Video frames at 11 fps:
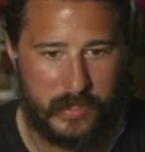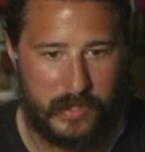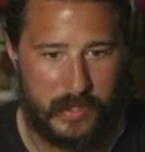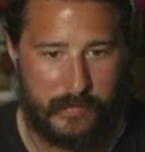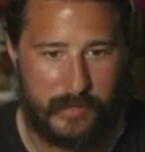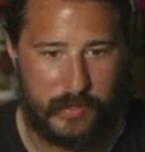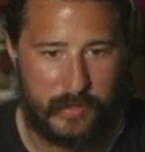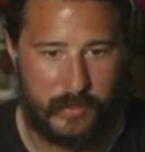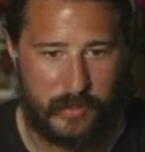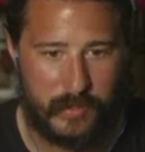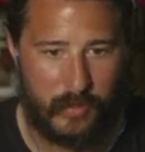If
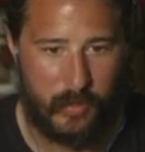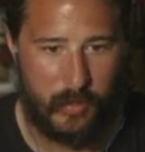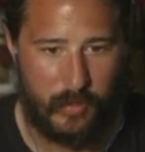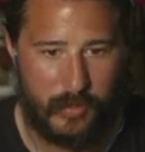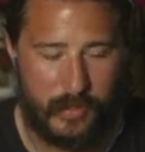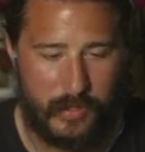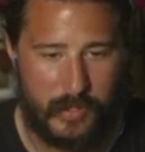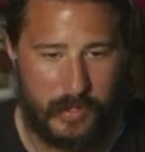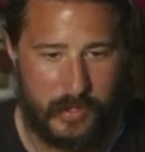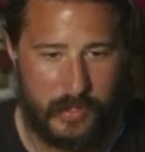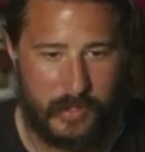you're an old,
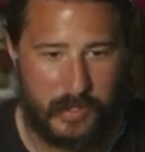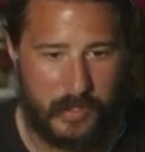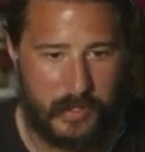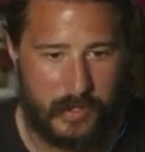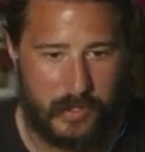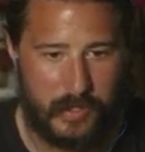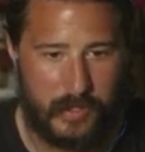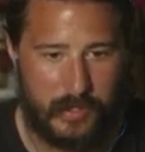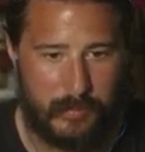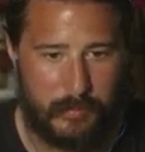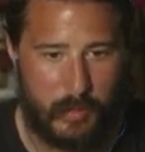
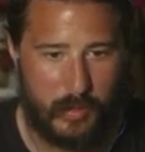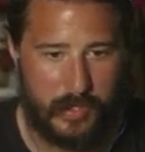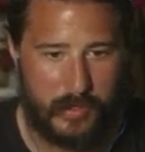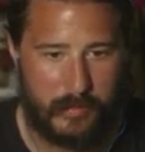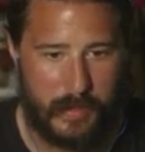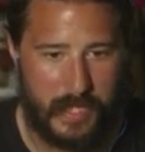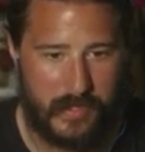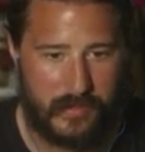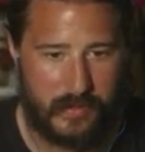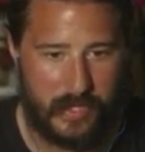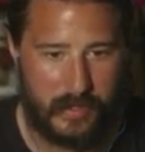uh, boring
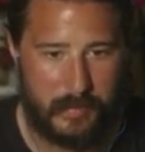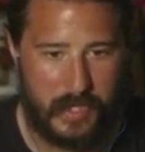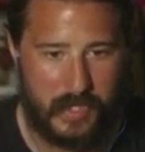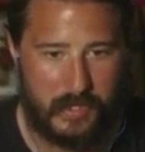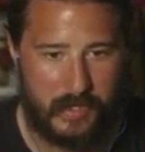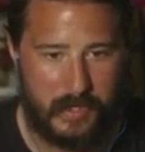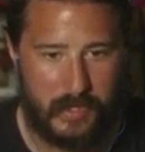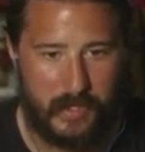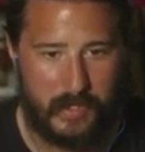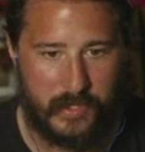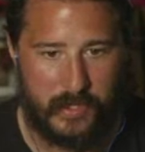bastard like me,
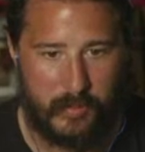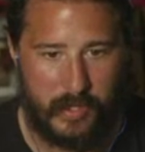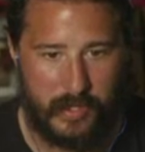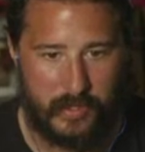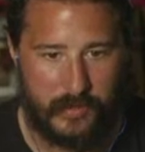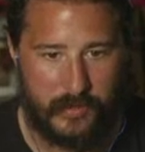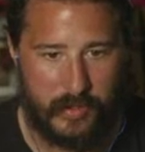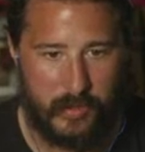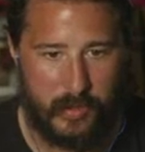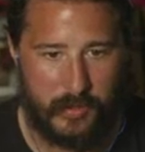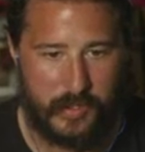you know what? Let's go
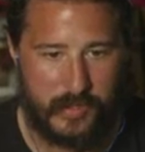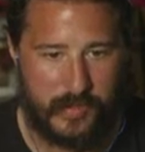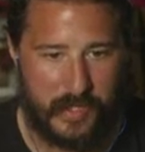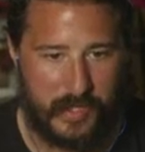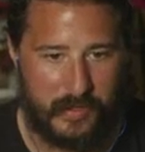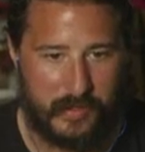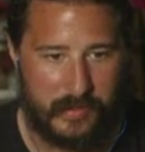Oceanside.